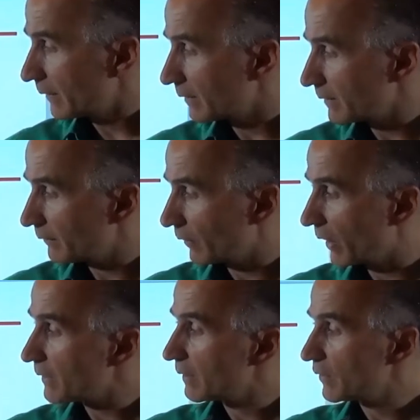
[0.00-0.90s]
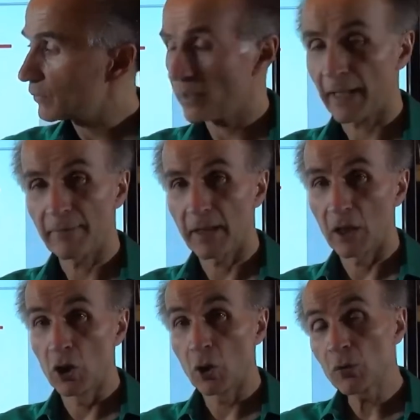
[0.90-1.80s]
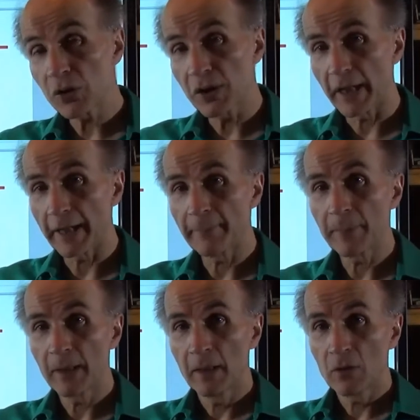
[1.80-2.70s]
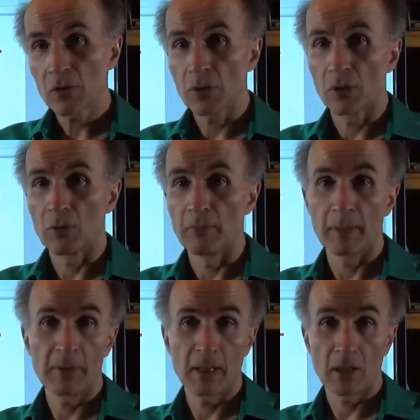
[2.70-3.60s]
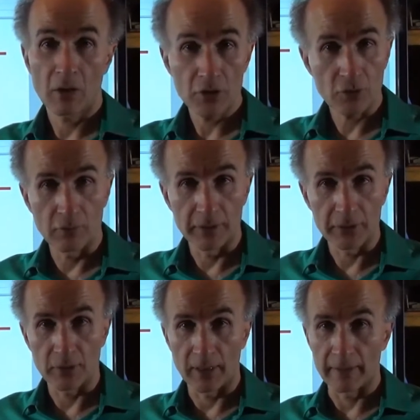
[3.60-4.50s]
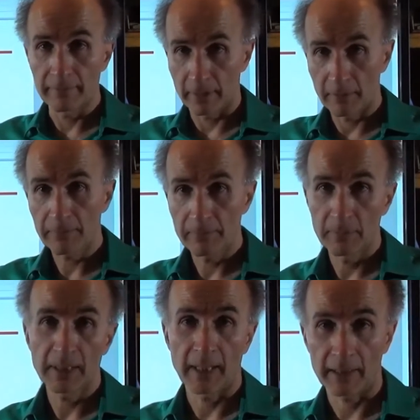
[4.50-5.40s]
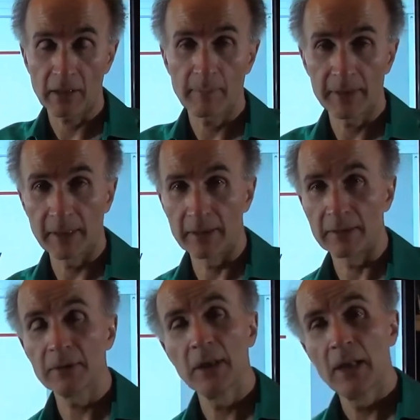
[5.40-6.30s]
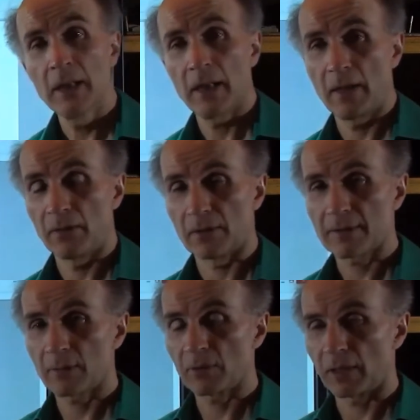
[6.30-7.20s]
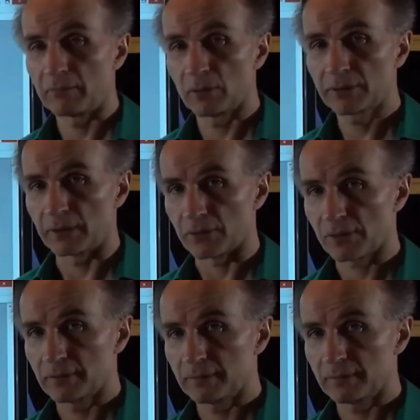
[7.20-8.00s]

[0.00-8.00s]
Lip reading: This device needs to have a low GM, so maybe a larger overdrive if we can accommodate it in the supply voltage.